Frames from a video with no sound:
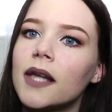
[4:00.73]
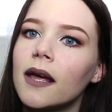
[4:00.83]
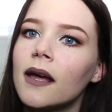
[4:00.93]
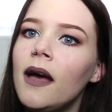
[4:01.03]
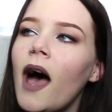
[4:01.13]

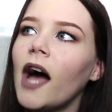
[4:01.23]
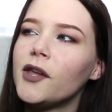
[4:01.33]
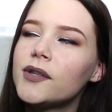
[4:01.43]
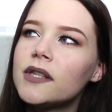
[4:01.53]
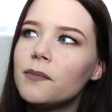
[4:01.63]
Like, I
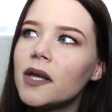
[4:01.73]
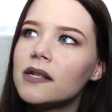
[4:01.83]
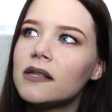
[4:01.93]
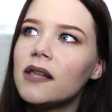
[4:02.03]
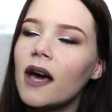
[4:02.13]
used to be
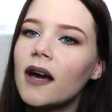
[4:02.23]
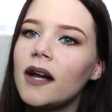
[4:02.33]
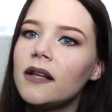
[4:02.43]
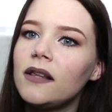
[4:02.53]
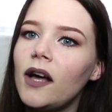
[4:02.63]
into that
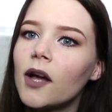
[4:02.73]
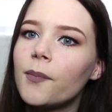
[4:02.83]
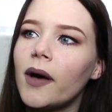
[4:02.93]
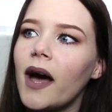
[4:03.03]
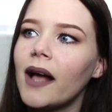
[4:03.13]
kind of look,
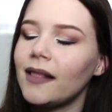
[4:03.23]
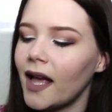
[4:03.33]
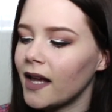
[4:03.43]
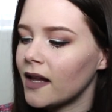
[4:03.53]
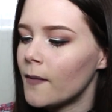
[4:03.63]
but I
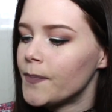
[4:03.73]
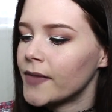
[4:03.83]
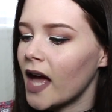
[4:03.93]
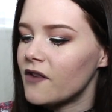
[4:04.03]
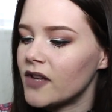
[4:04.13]
like
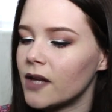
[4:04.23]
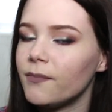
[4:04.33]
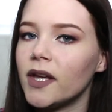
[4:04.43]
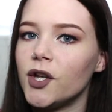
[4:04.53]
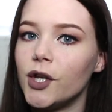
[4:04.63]
having it
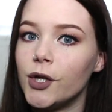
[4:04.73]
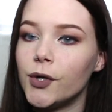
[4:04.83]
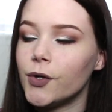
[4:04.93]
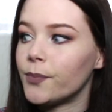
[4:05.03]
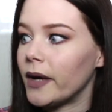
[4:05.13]
be a
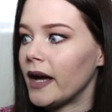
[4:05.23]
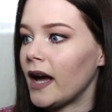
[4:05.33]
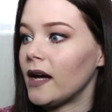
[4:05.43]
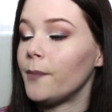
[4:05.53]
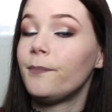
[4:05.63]
nude, but
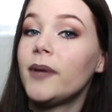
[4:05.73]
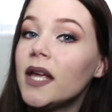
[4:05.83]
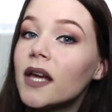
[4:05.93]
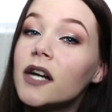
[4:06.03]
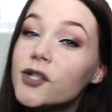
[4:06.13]
a
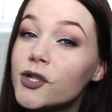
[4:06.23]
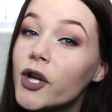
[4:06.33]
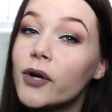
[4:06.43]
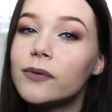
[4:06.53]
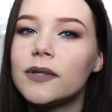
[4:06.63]
pink
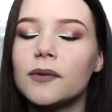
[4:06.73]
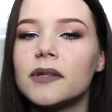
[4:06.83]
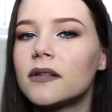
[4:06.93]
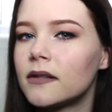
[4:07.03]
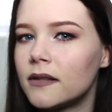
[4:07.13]
undertone, so it's
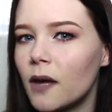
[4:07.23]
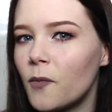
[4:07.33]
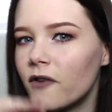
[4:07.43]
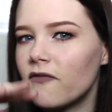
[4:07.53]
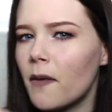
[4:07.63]

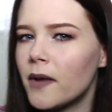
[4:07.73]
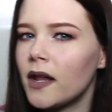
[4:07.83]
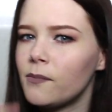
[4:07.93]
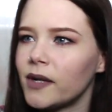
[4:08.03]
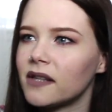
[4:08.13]
somewhat
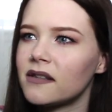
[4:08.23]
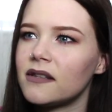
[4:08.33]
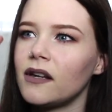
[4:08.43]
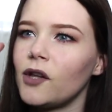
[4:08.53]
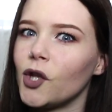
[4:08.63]
feminine, but
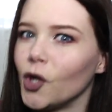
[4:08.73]
still